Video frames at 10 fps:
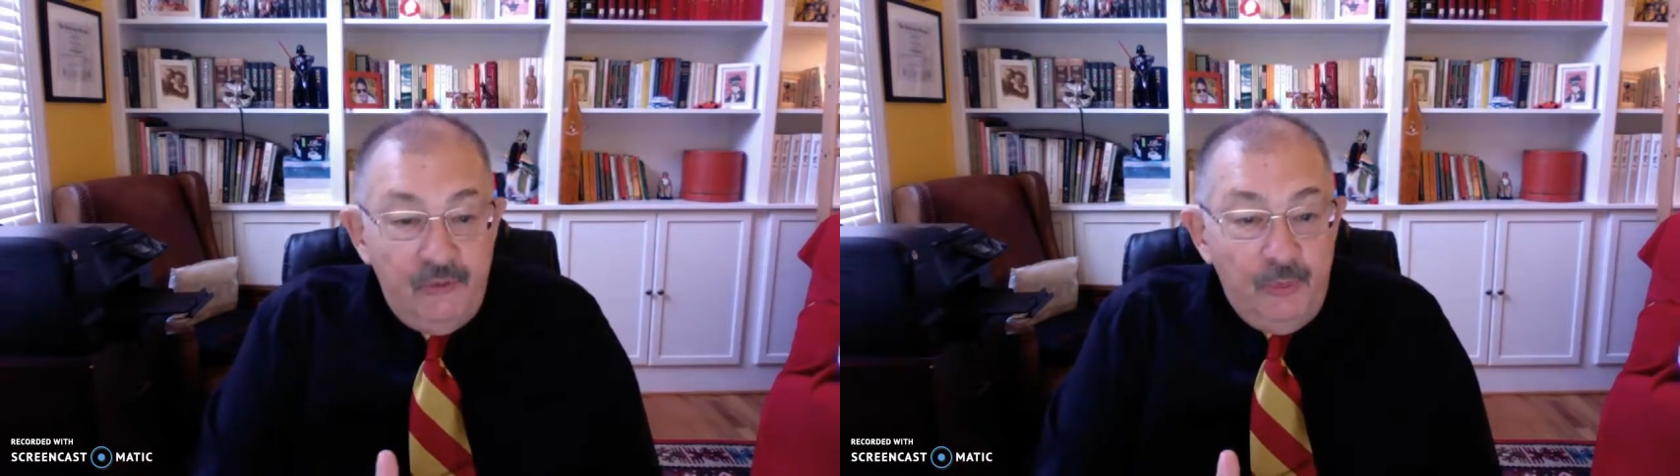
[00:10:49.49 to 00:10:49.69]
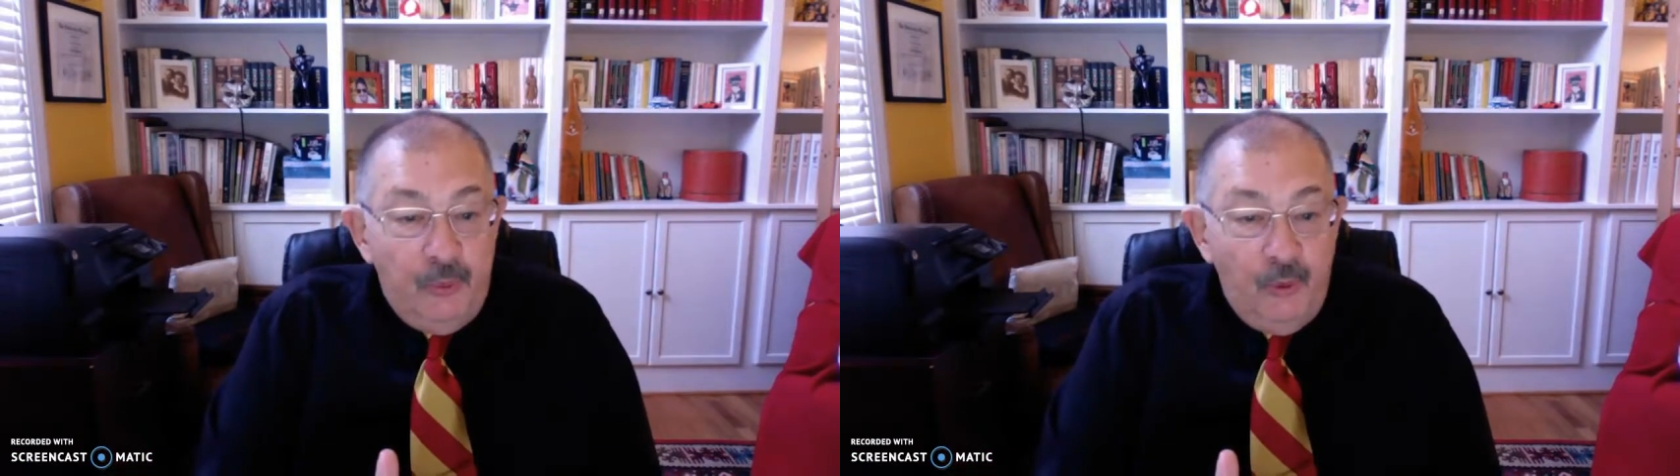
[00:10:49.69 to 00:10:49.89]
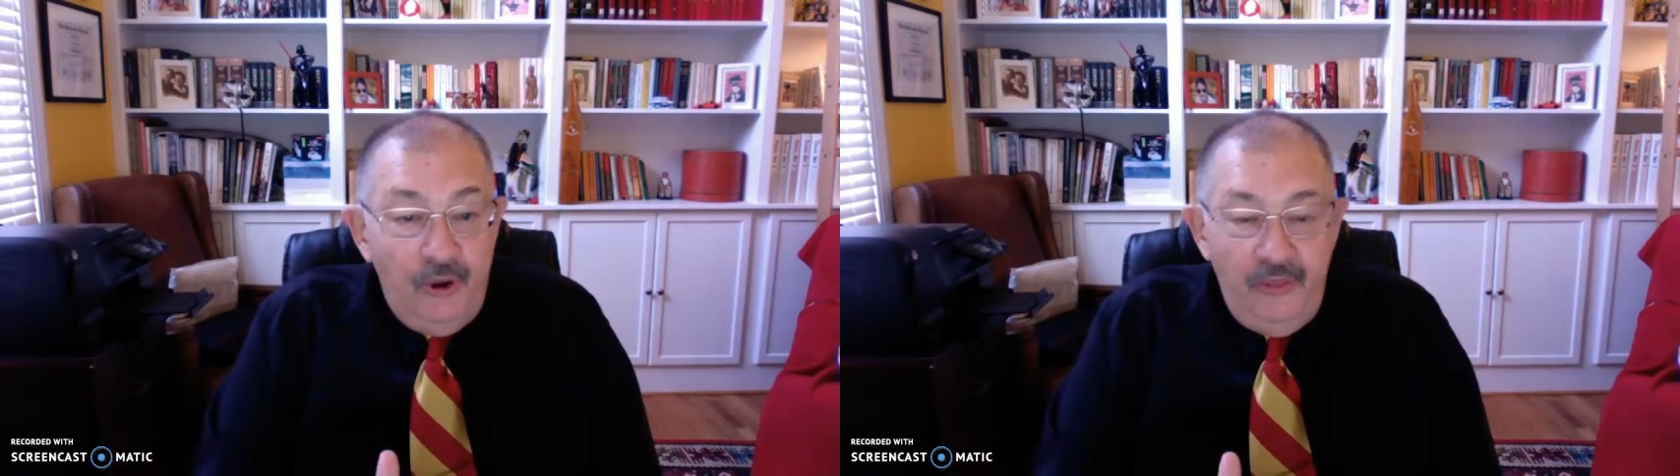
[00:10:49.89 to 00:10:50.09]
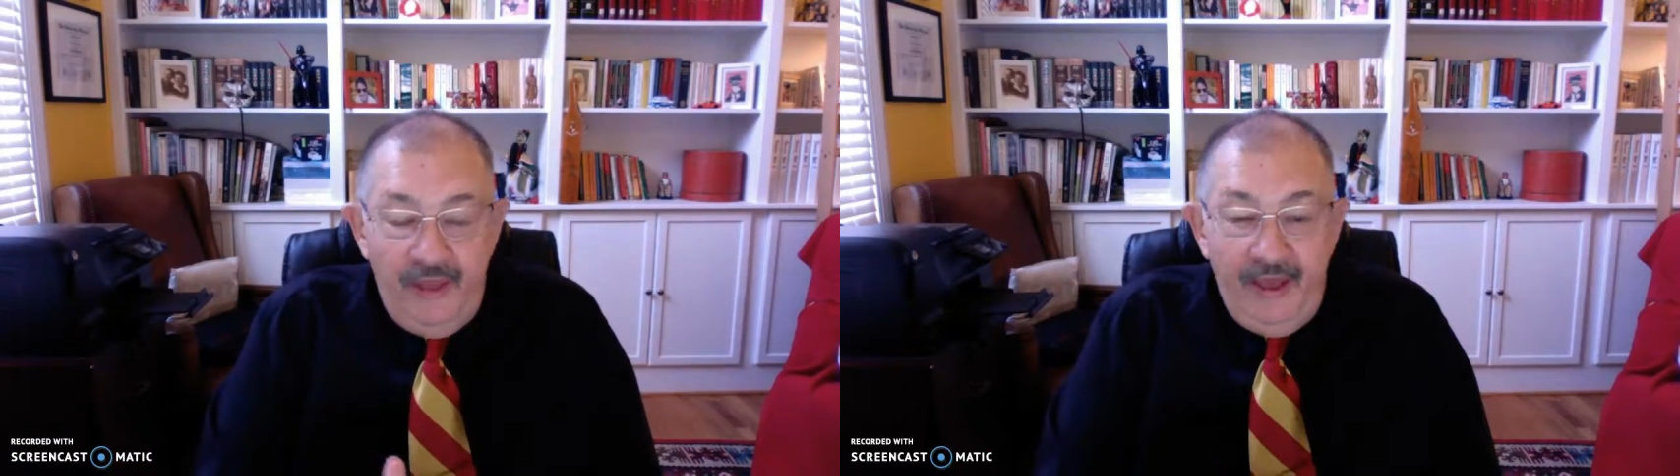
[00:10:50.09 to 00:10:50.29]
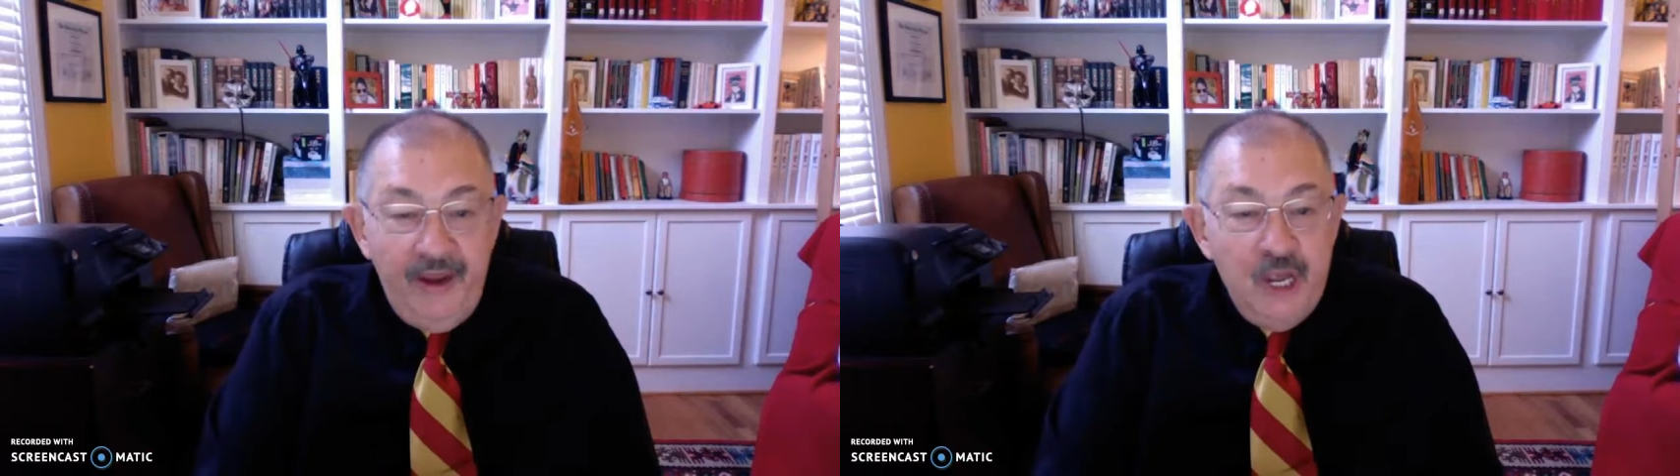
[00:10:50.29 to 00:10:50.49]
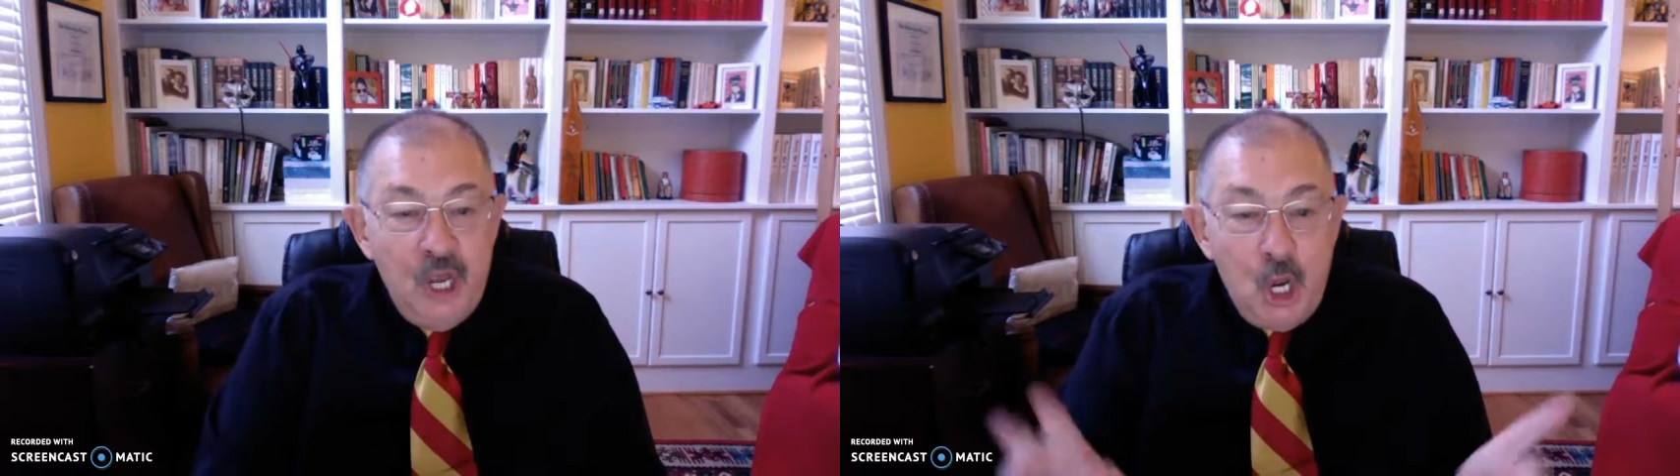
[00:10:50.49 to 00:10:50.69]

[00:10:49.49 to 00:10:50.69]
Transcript: reported that